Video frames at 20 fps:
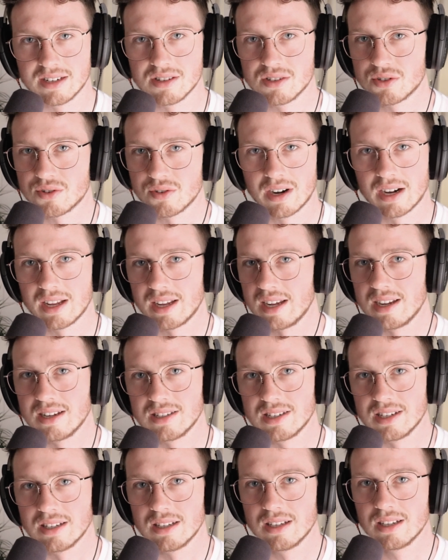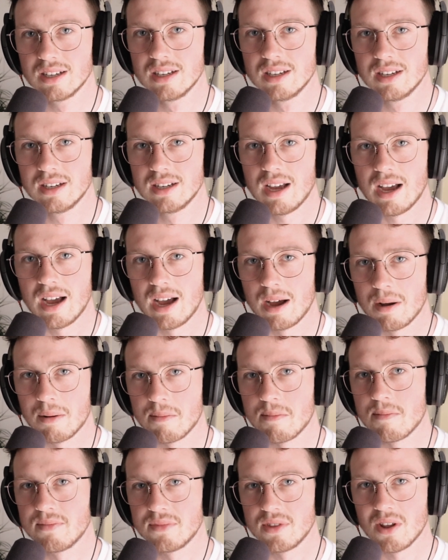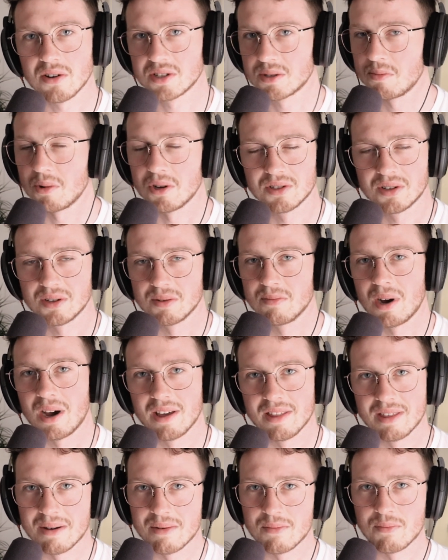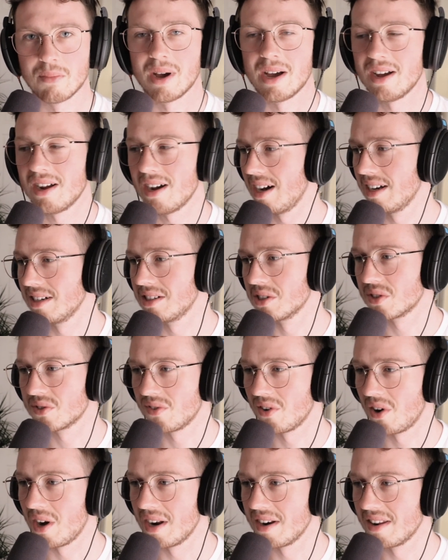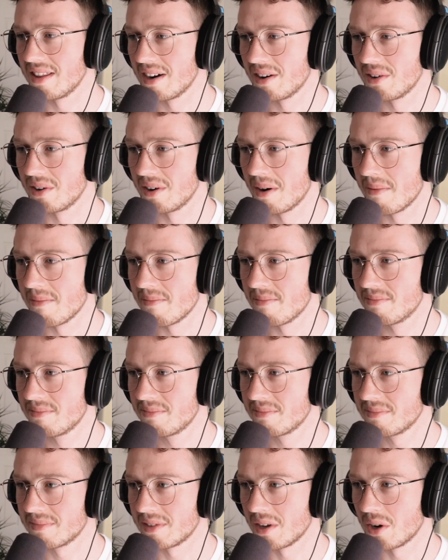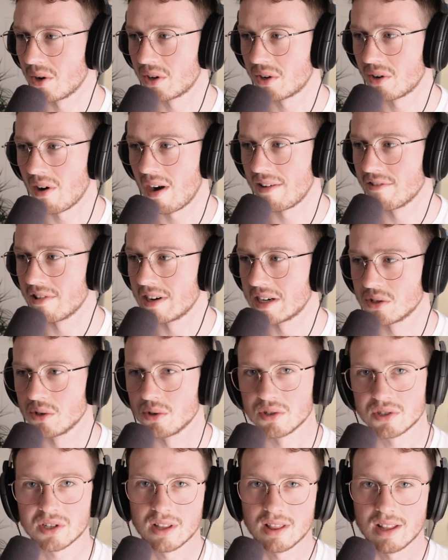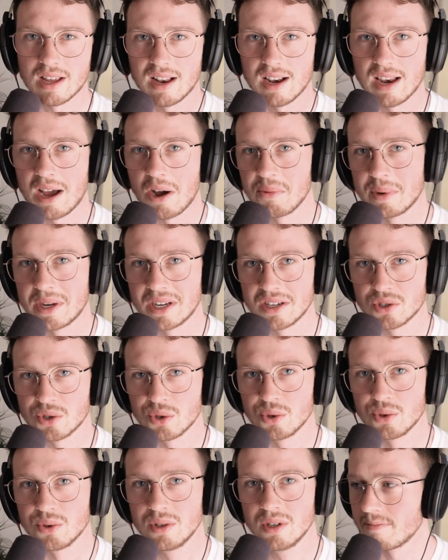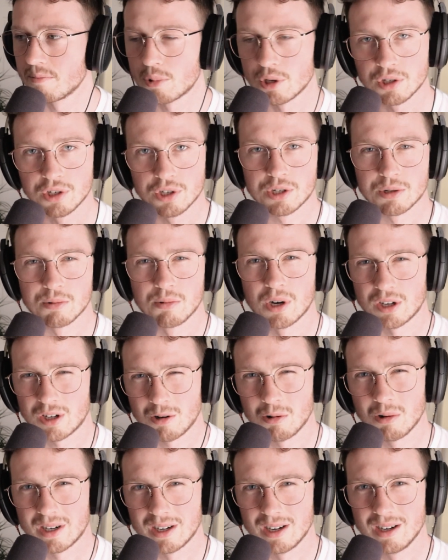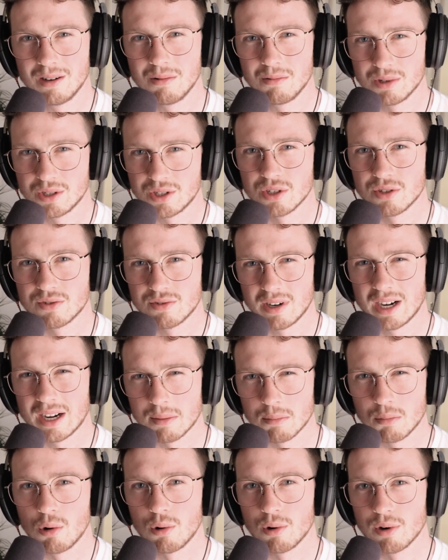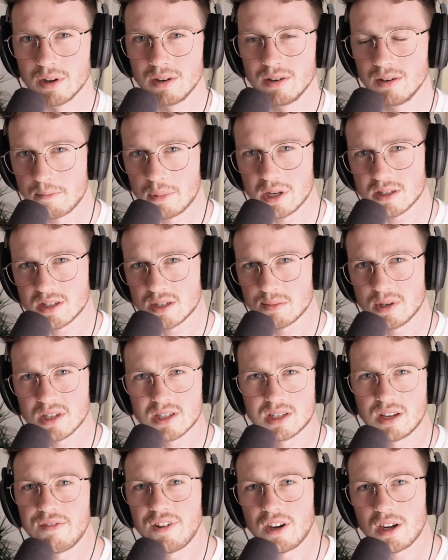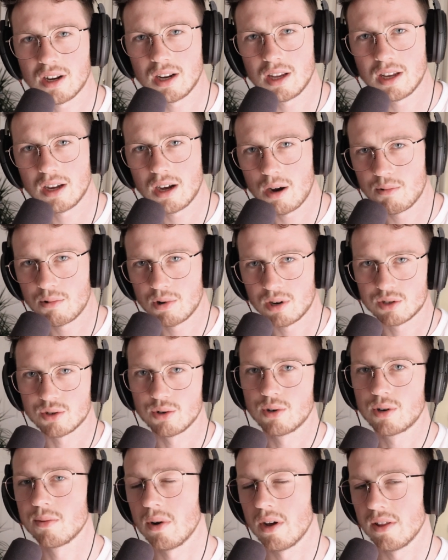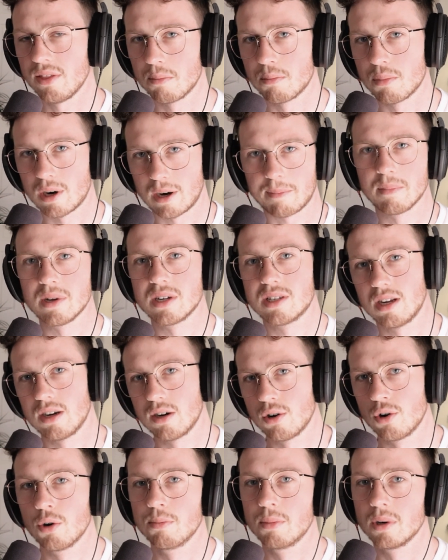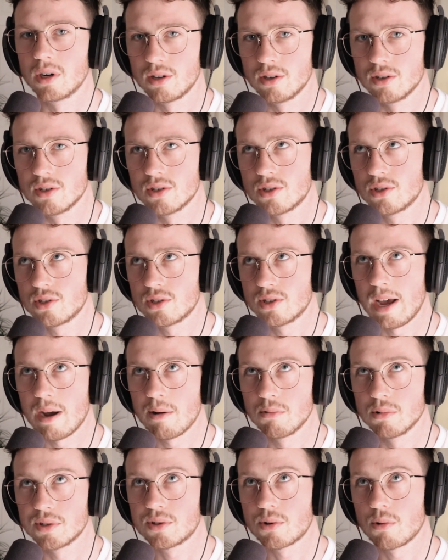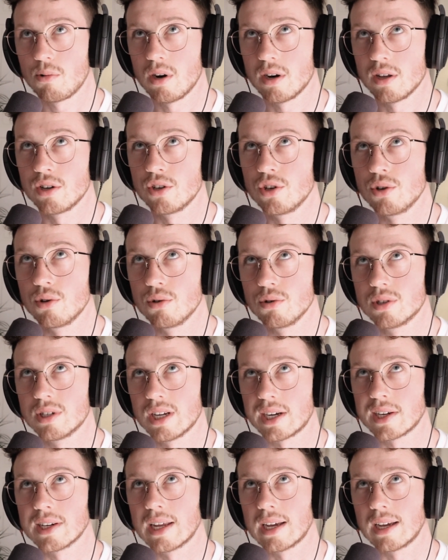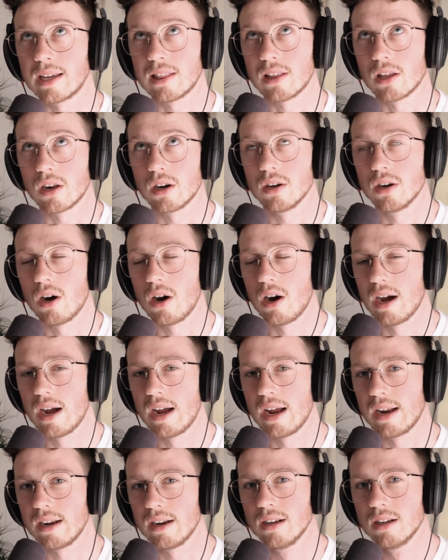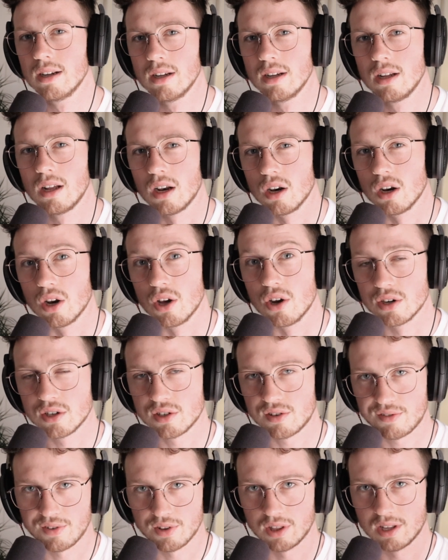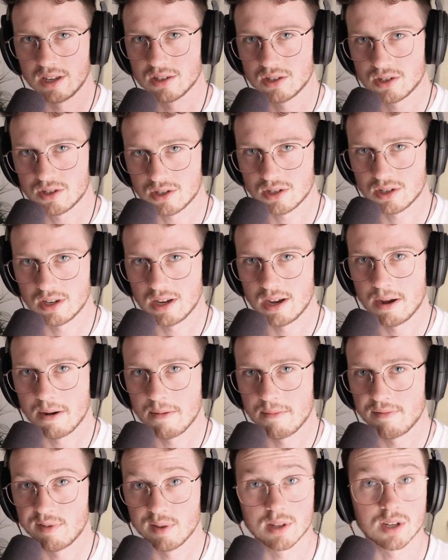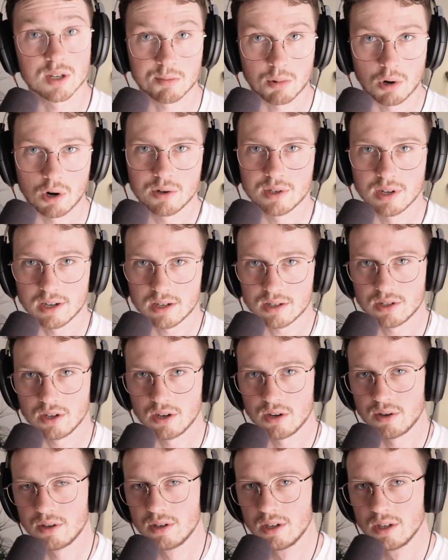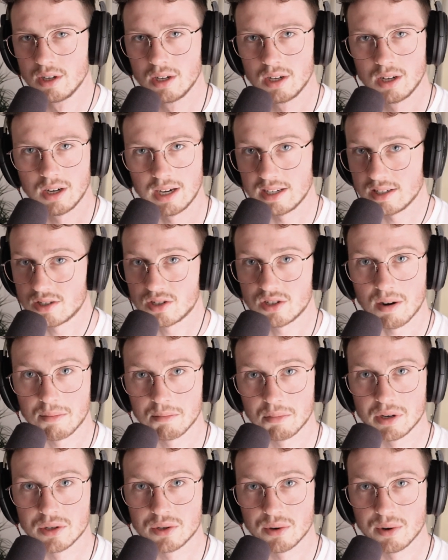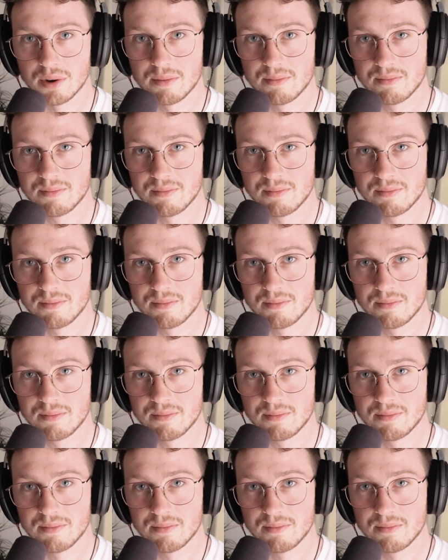is really easy. Not sponsored by them, but I just find they're a great resource and they allow me to produce work quicker, which is really important. But specifically, I want to talk about the brick material because that was quite a new technique that I learned for this project. So let's jump into it.